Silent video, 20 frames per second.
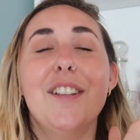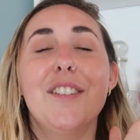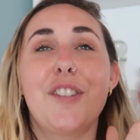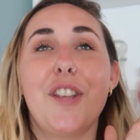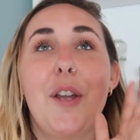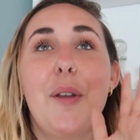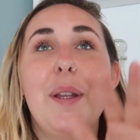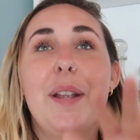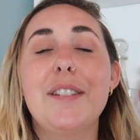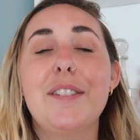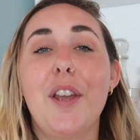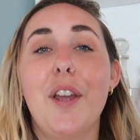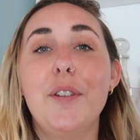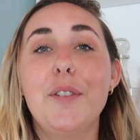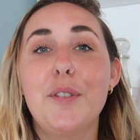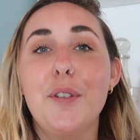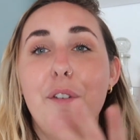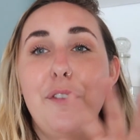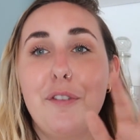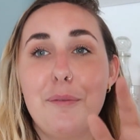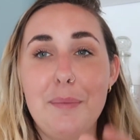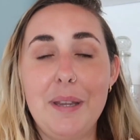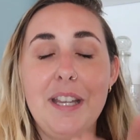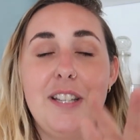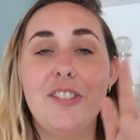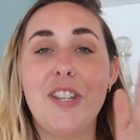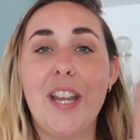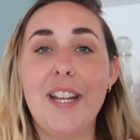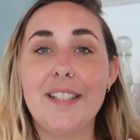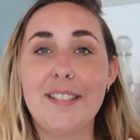So in total for me
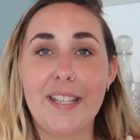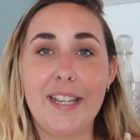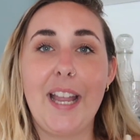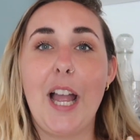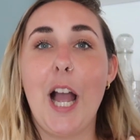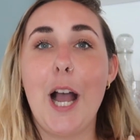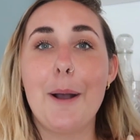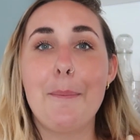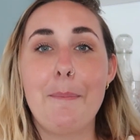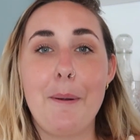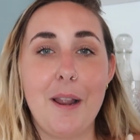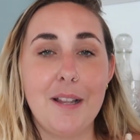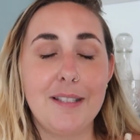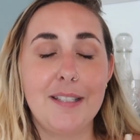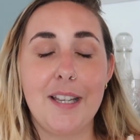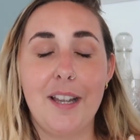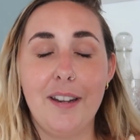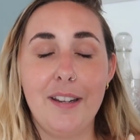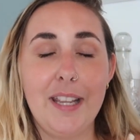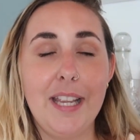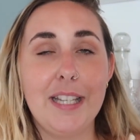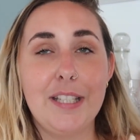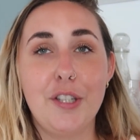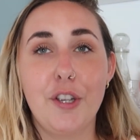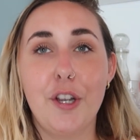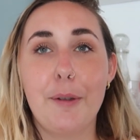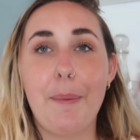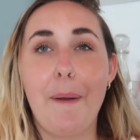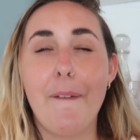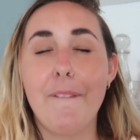and Jake to get our blood done, it
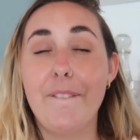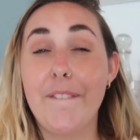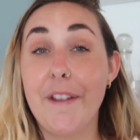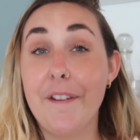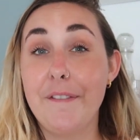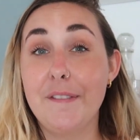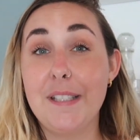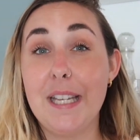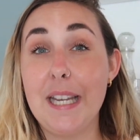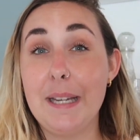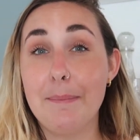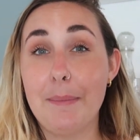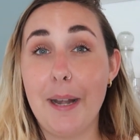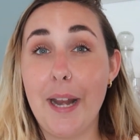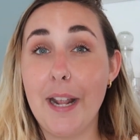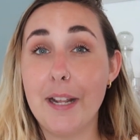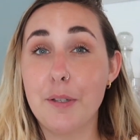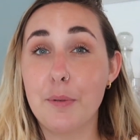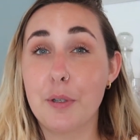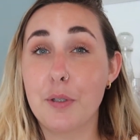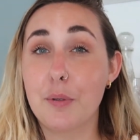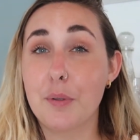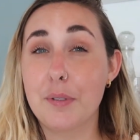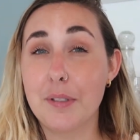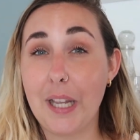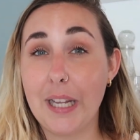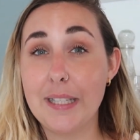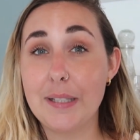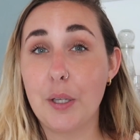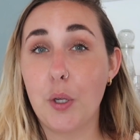took about 15 minutes, which
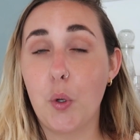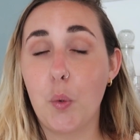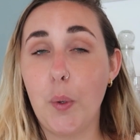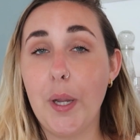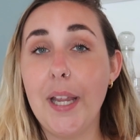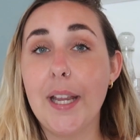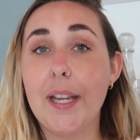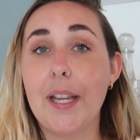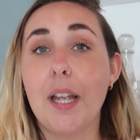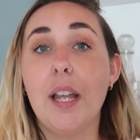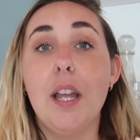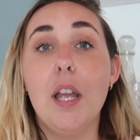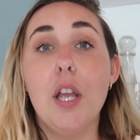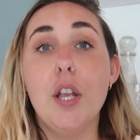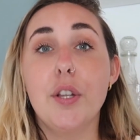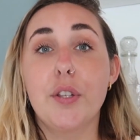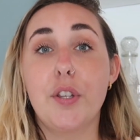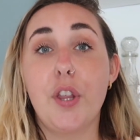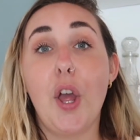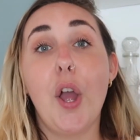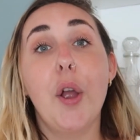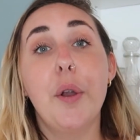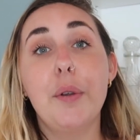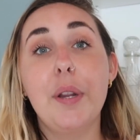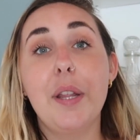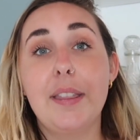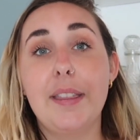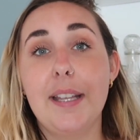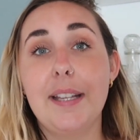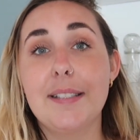was nice and quick. So the
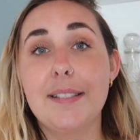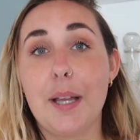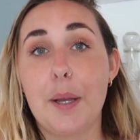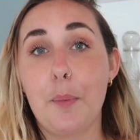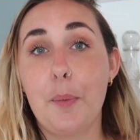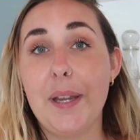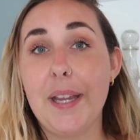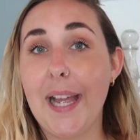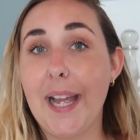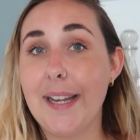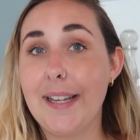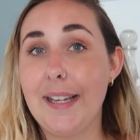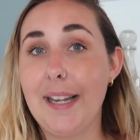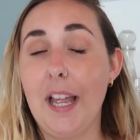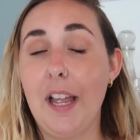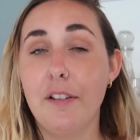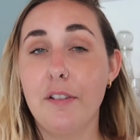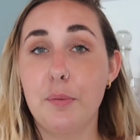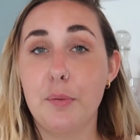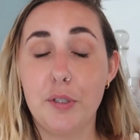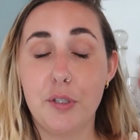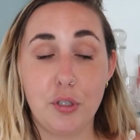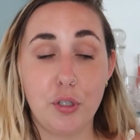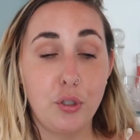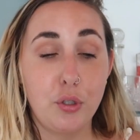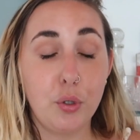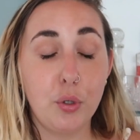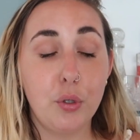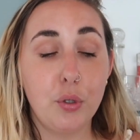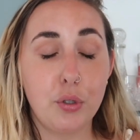only things that we had left was to
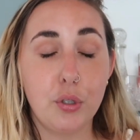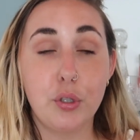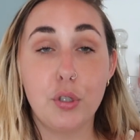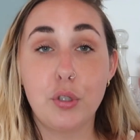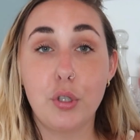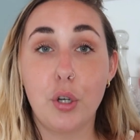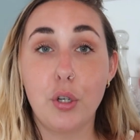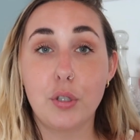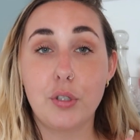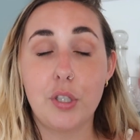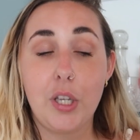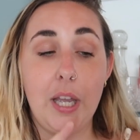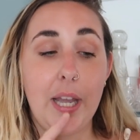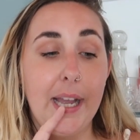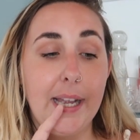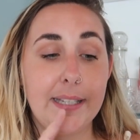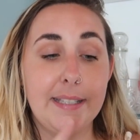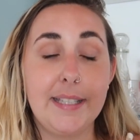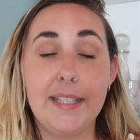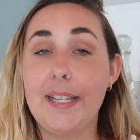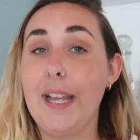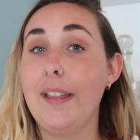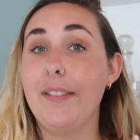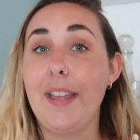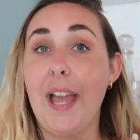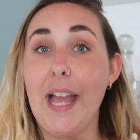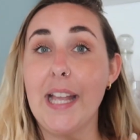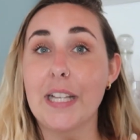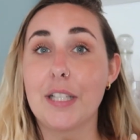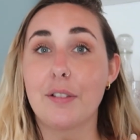talk to the doctor and to get
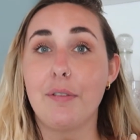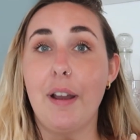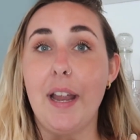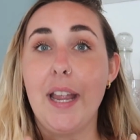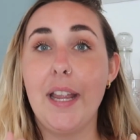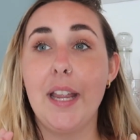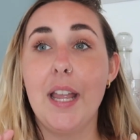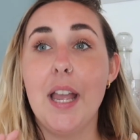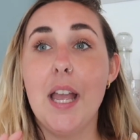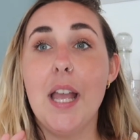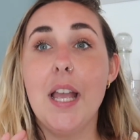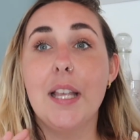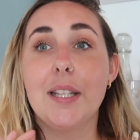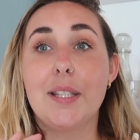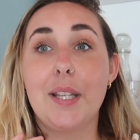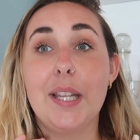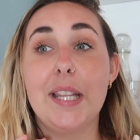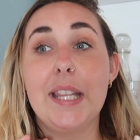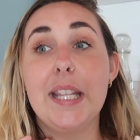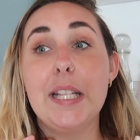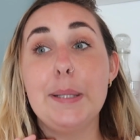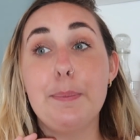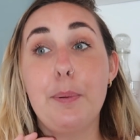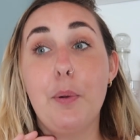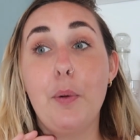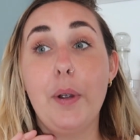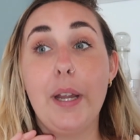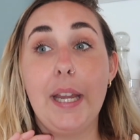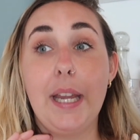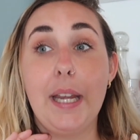the x-ray. So at this
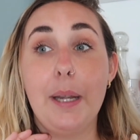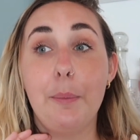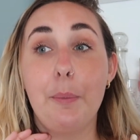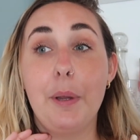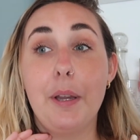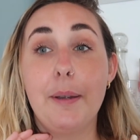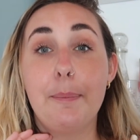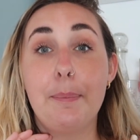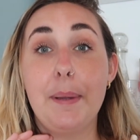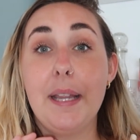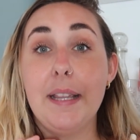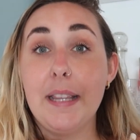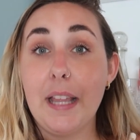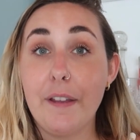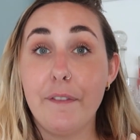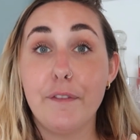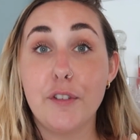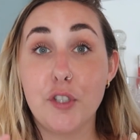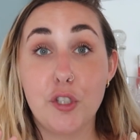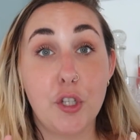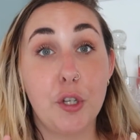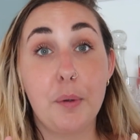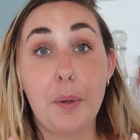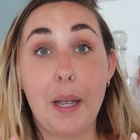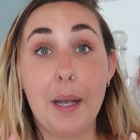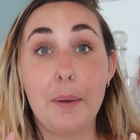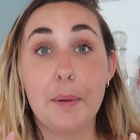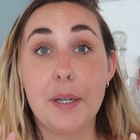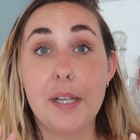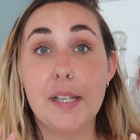point, we'd been there for 2
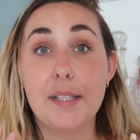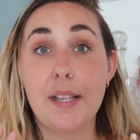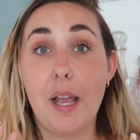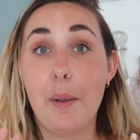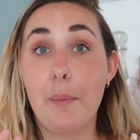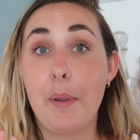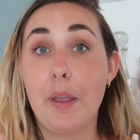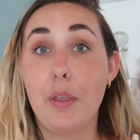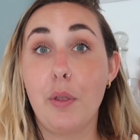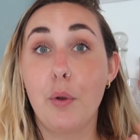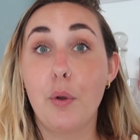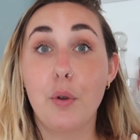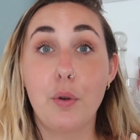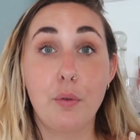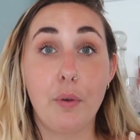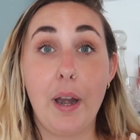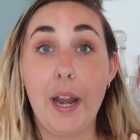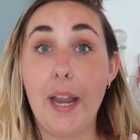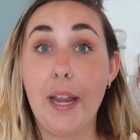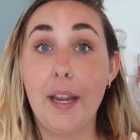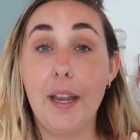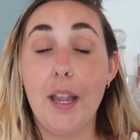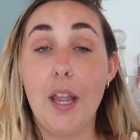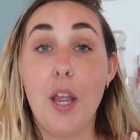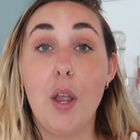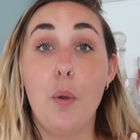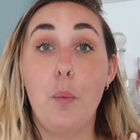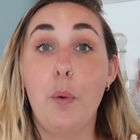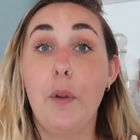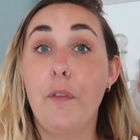hours and we thought, great,
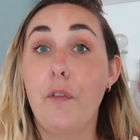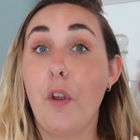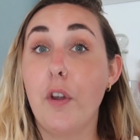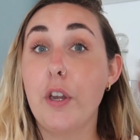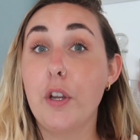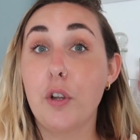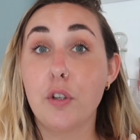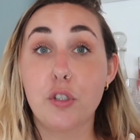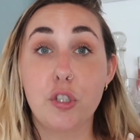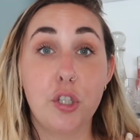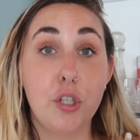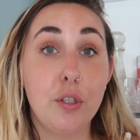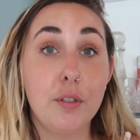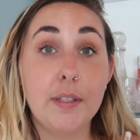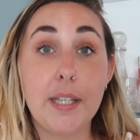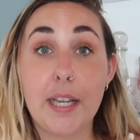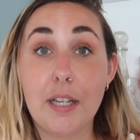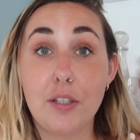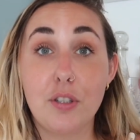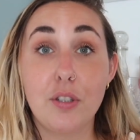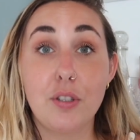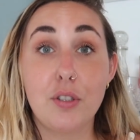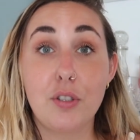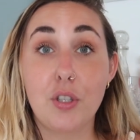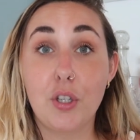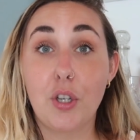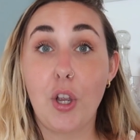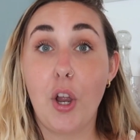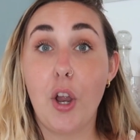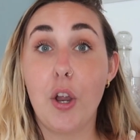we've only got 2 sections
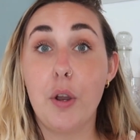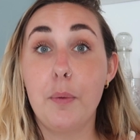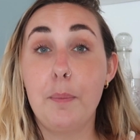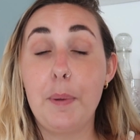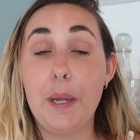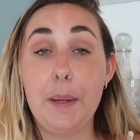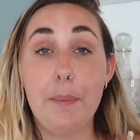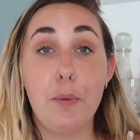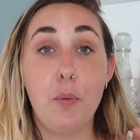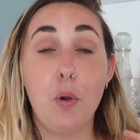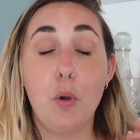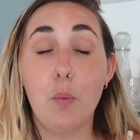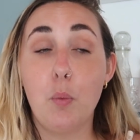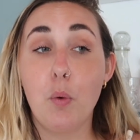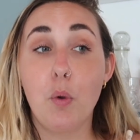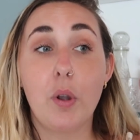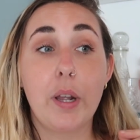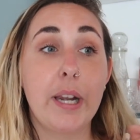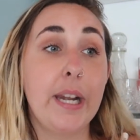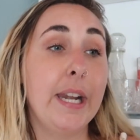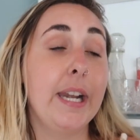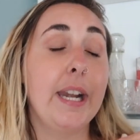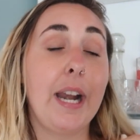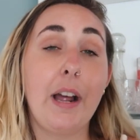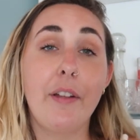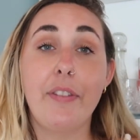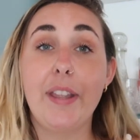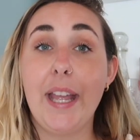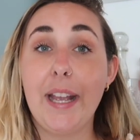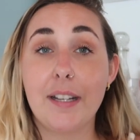to go. People were walking in and
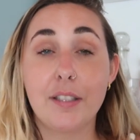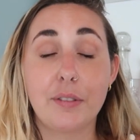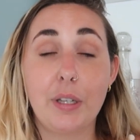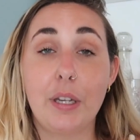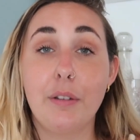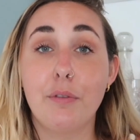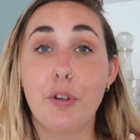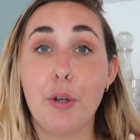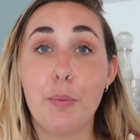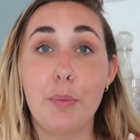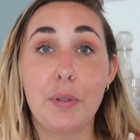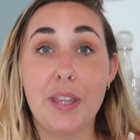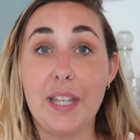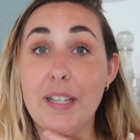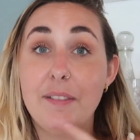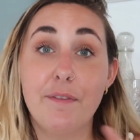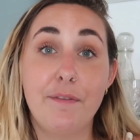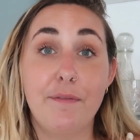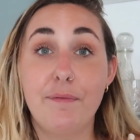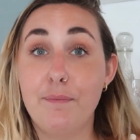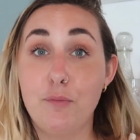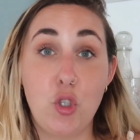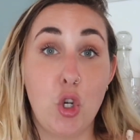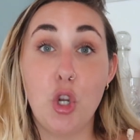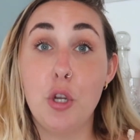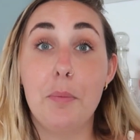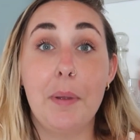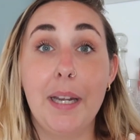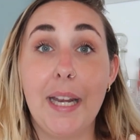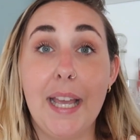out of the x-ray room within
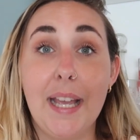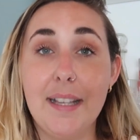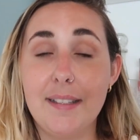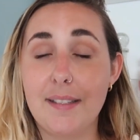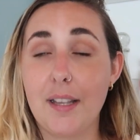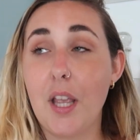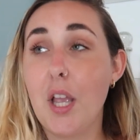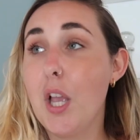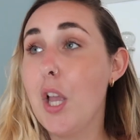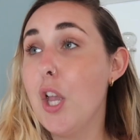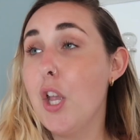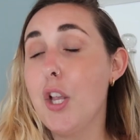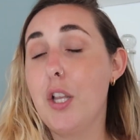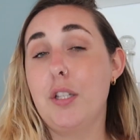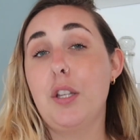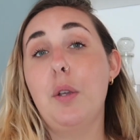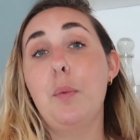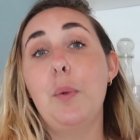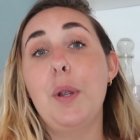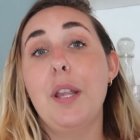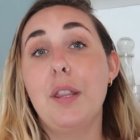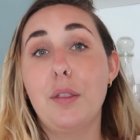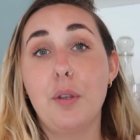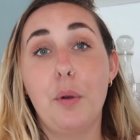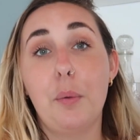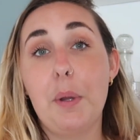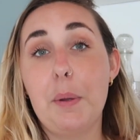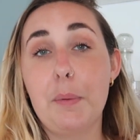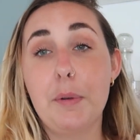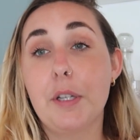2 minutes. So we
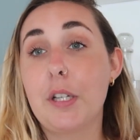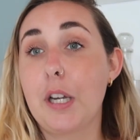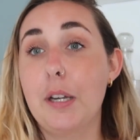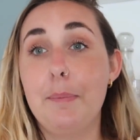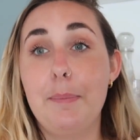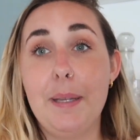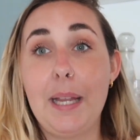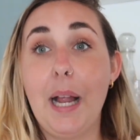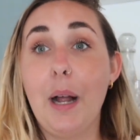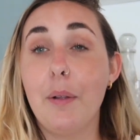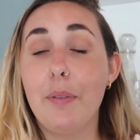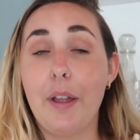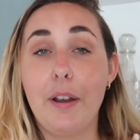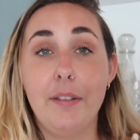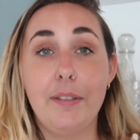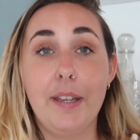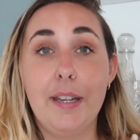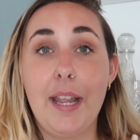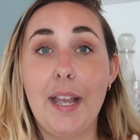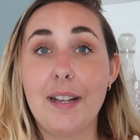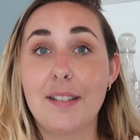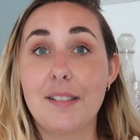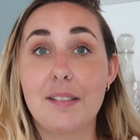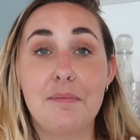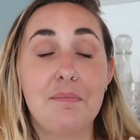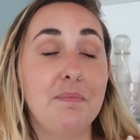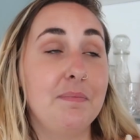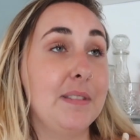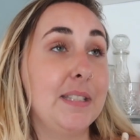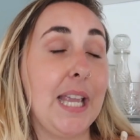thought we were gonna be out there in the
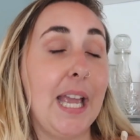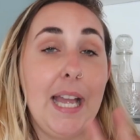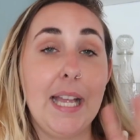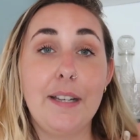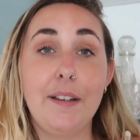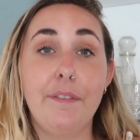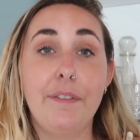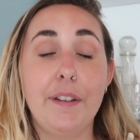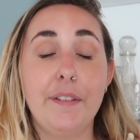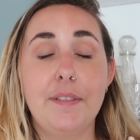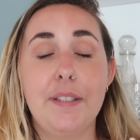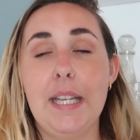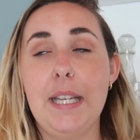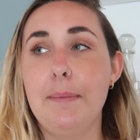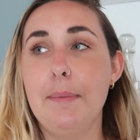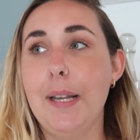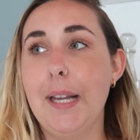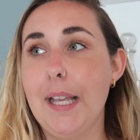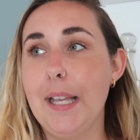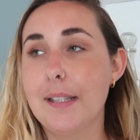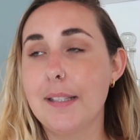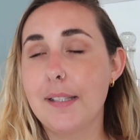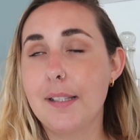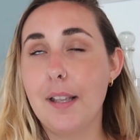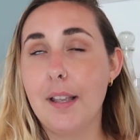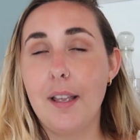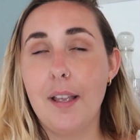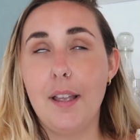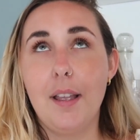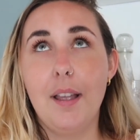next 10, 15 minutes.
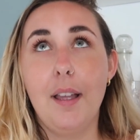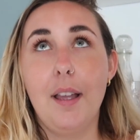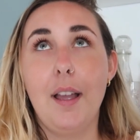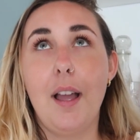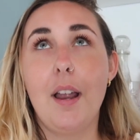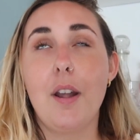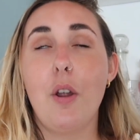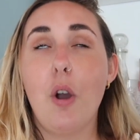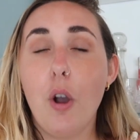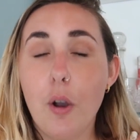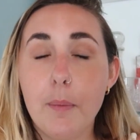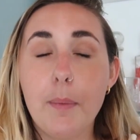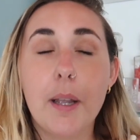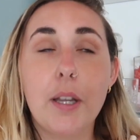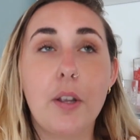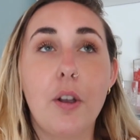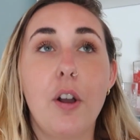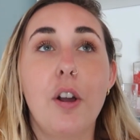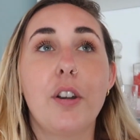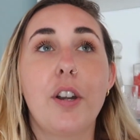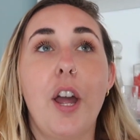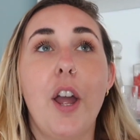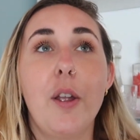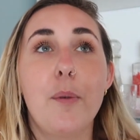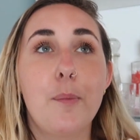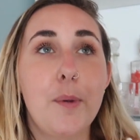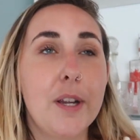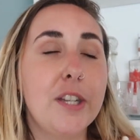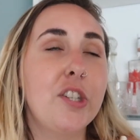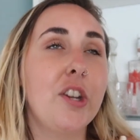And oh my God, I
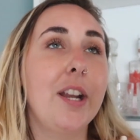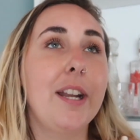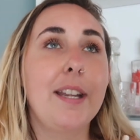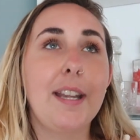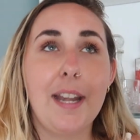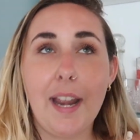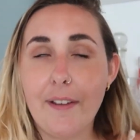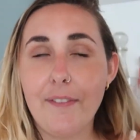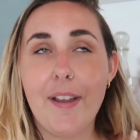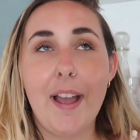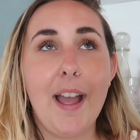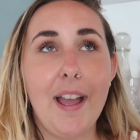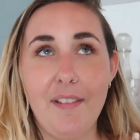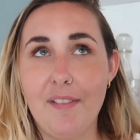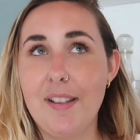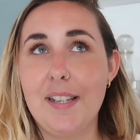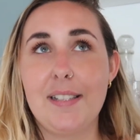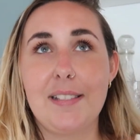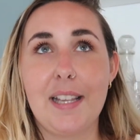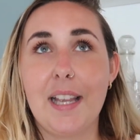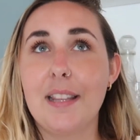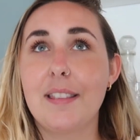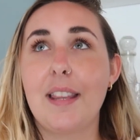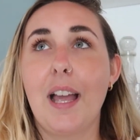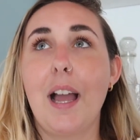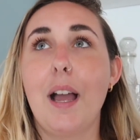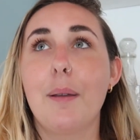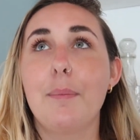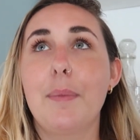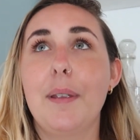wish I never ever said that,